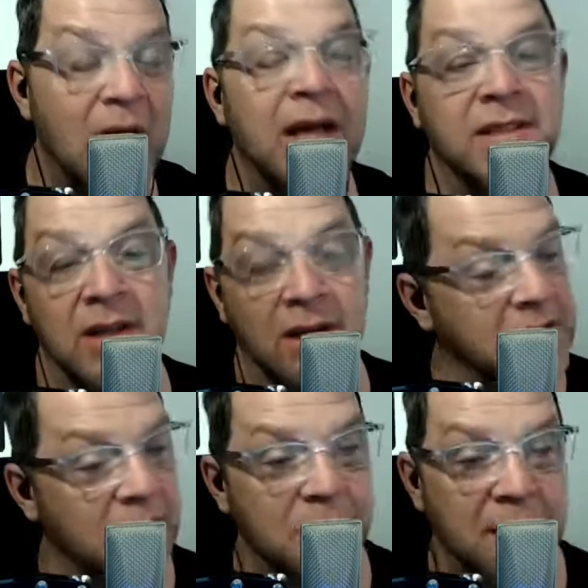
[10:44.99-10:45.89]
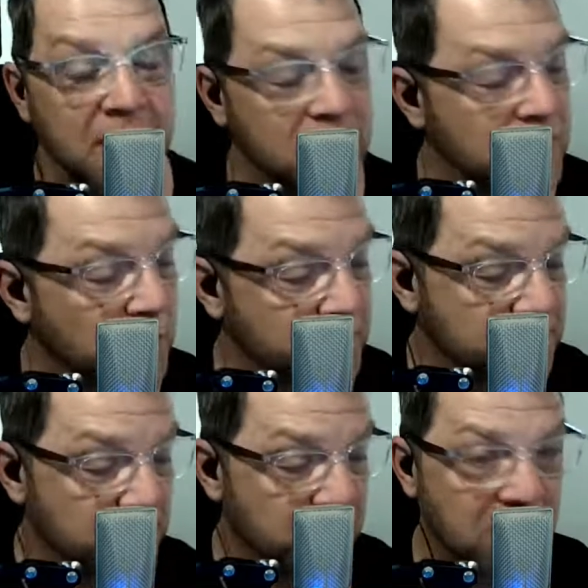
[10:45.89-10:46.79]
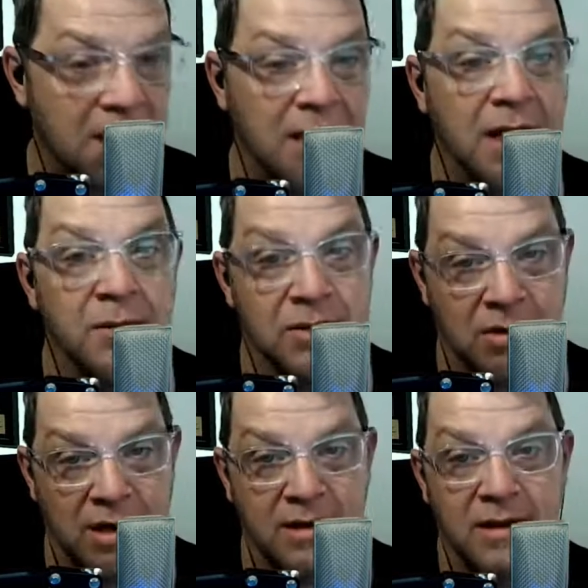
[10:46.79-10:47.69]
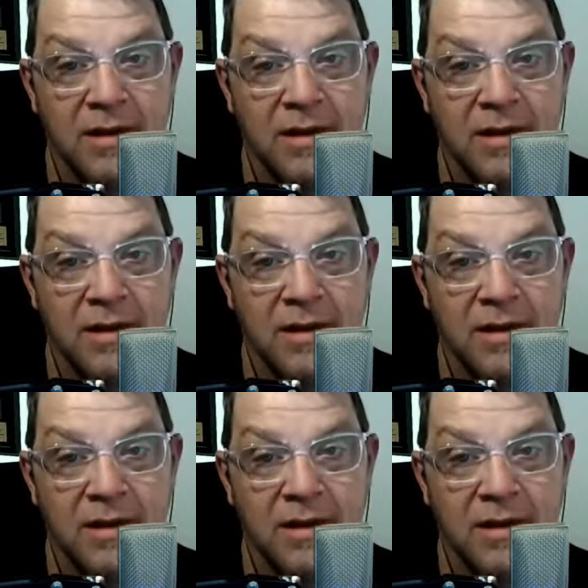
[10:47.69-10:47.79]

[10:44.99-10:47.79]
Actually, no, I take it back. Super sympathetic. It was great.